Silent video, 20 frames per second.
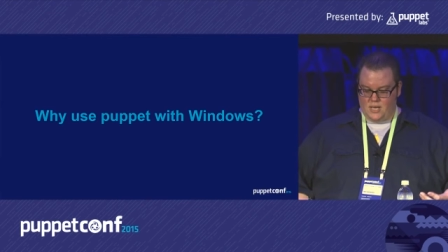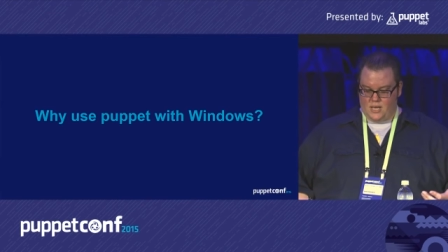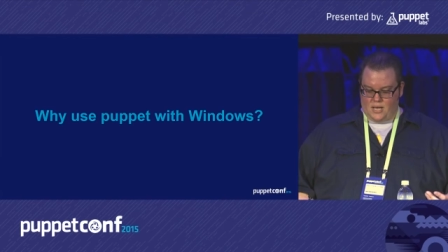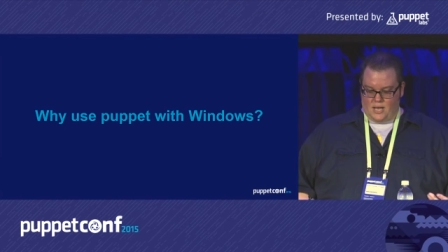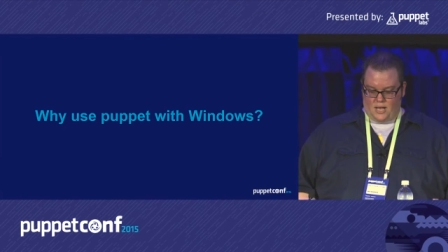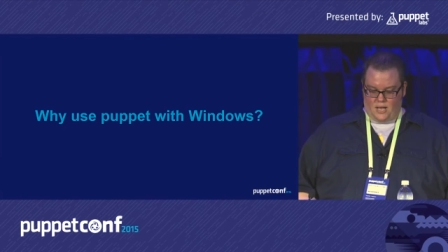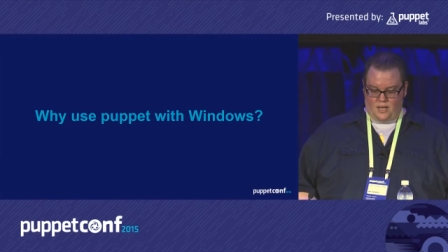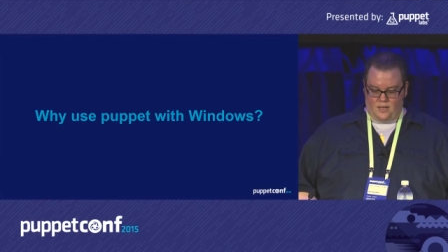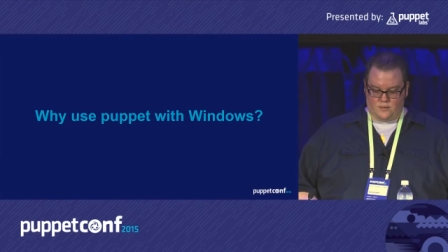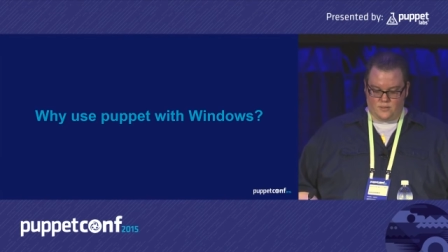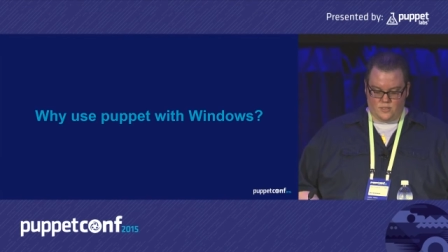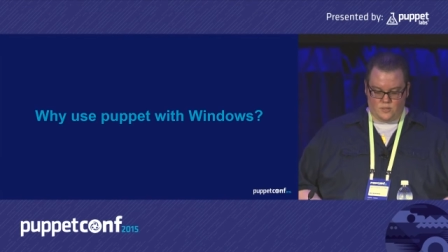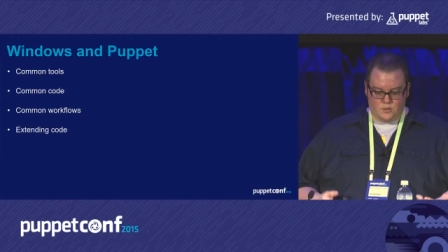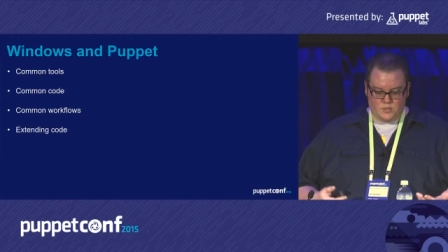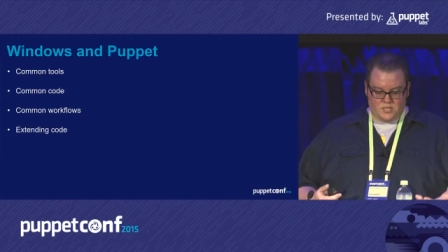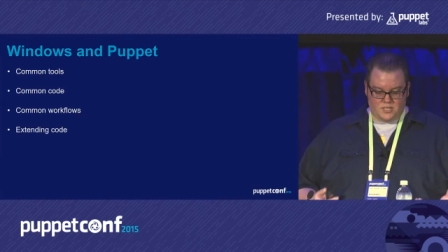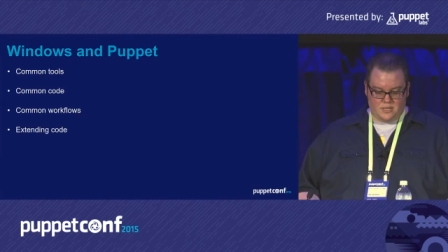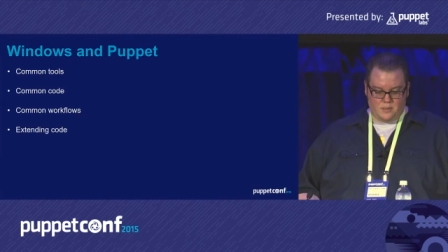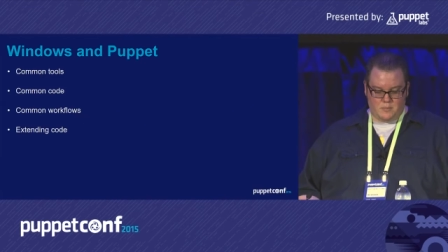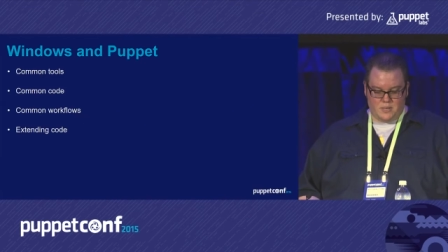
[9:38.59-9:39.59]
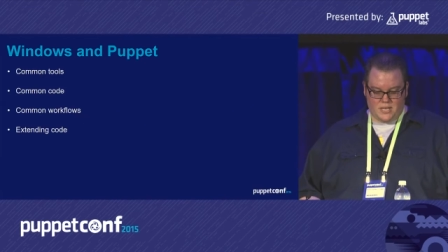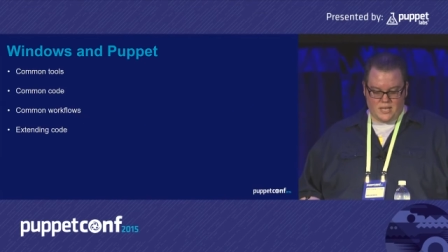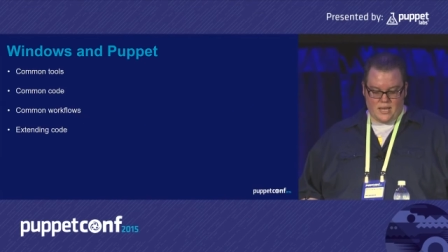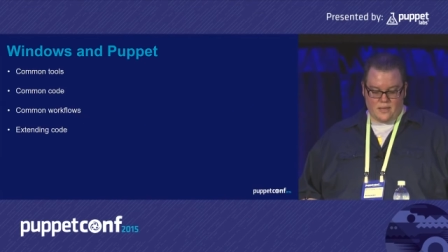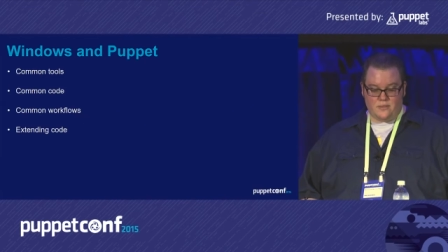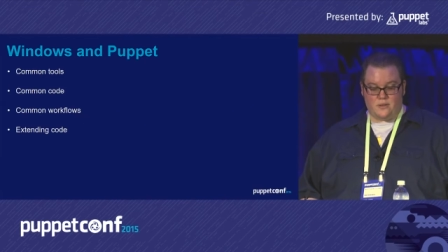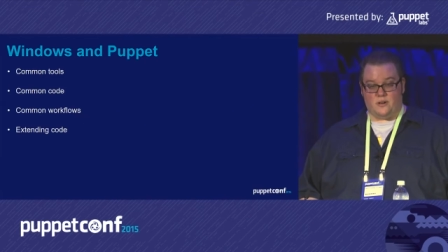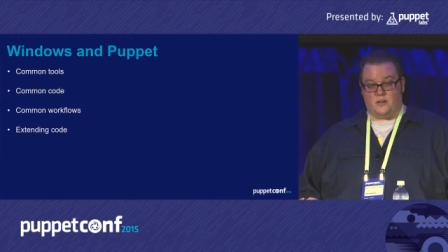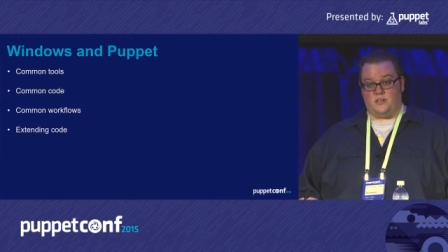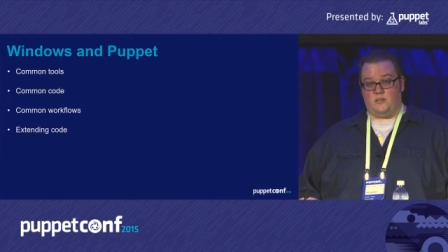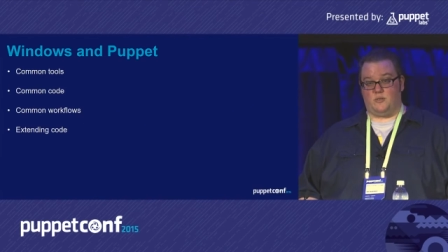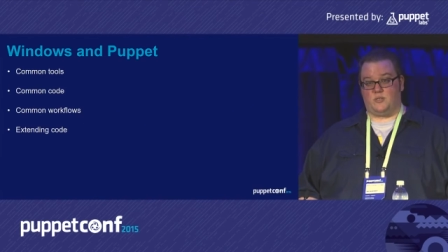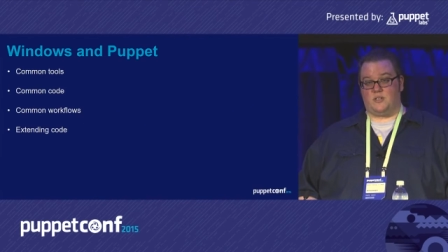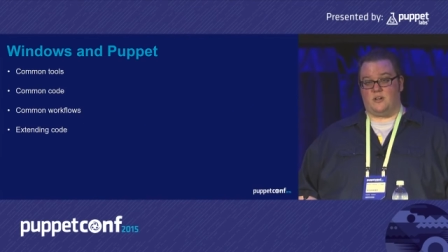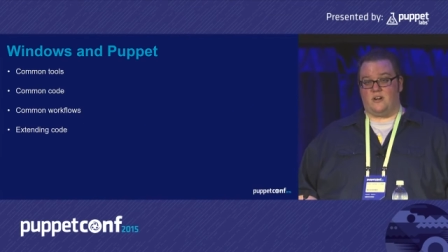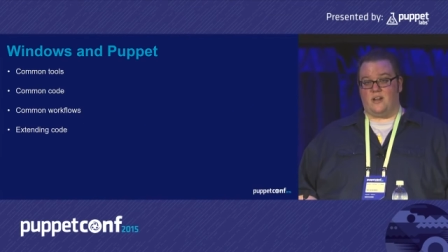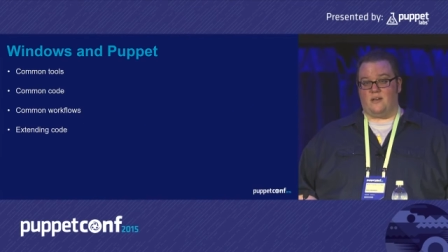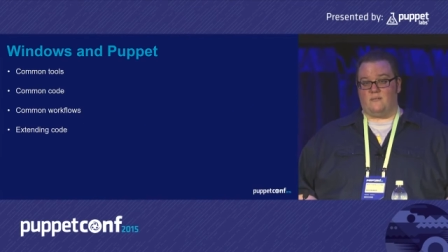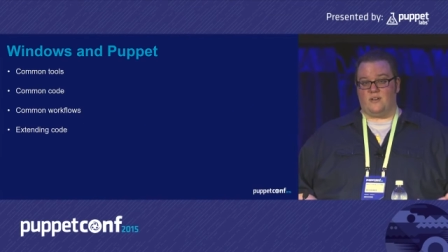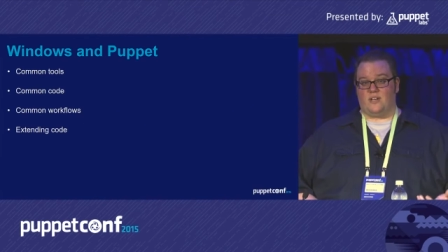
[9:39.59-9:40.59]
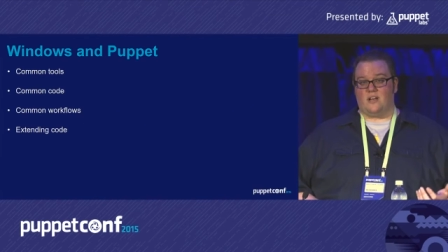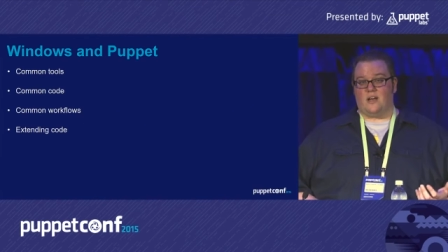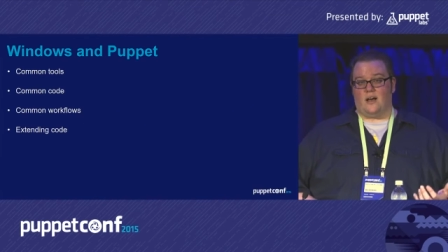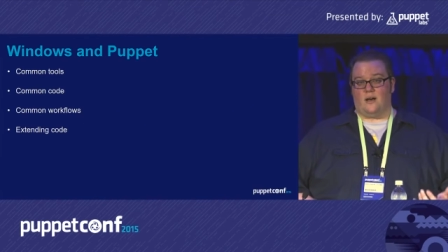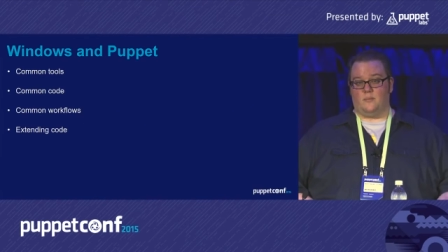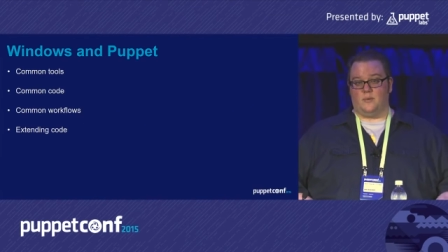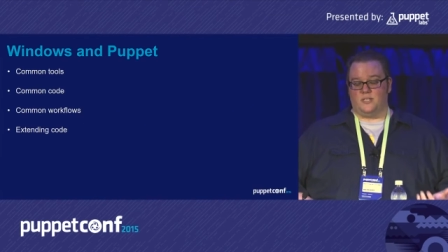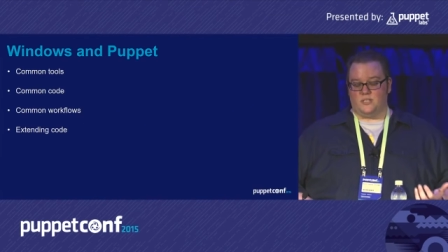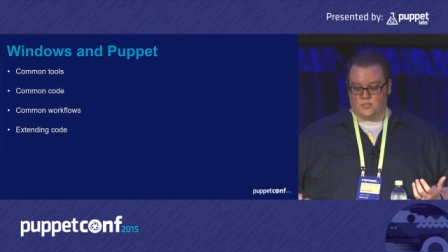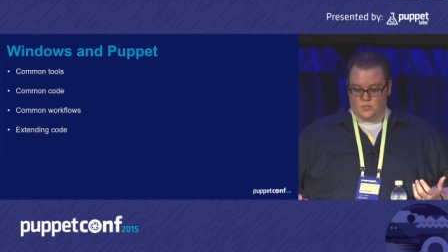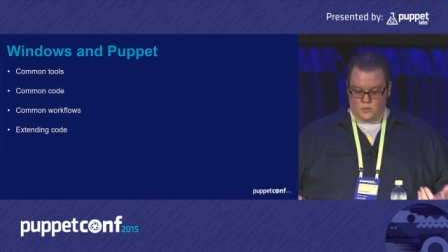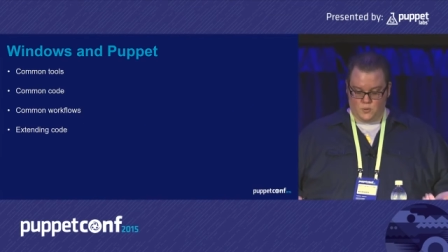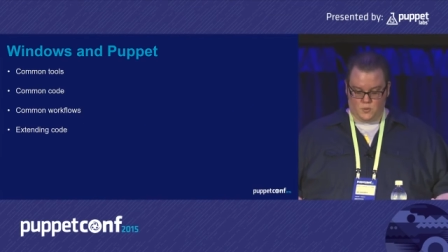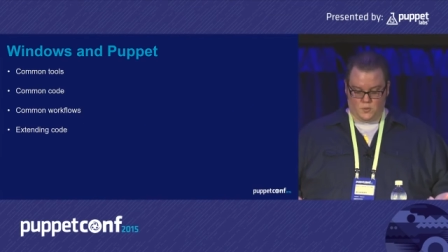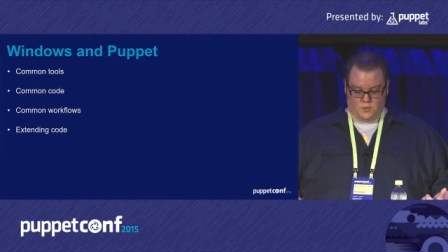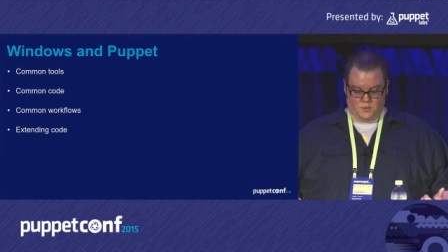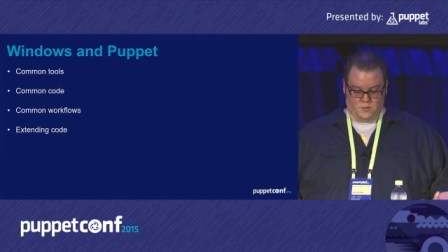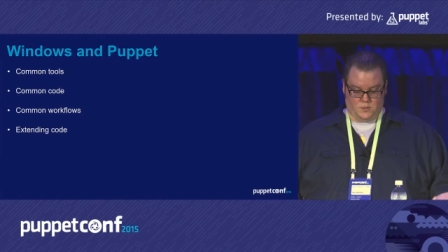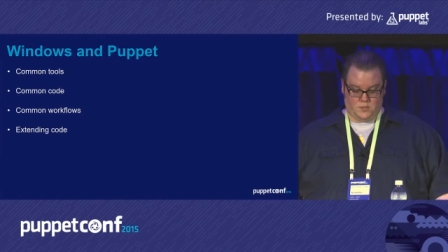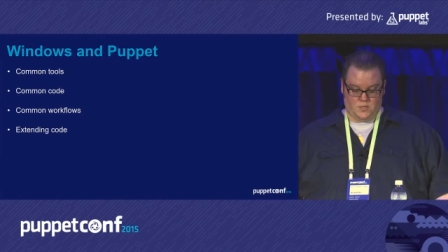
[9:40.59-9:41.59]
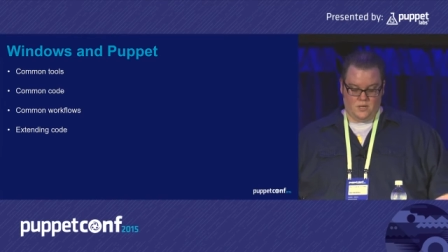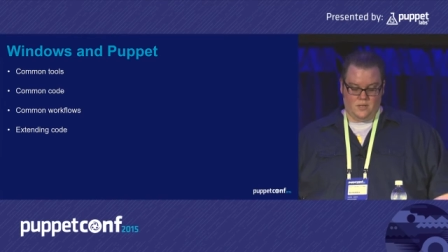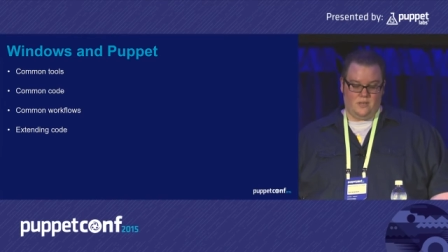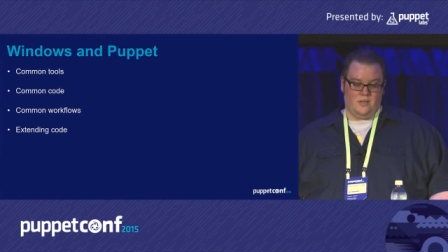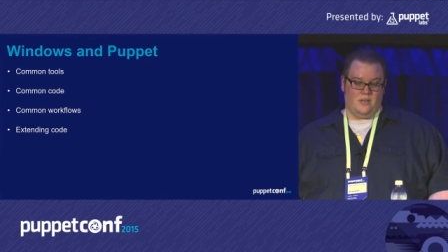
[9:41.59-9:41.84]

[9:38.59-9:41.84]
uh, using them together. You start having common tools.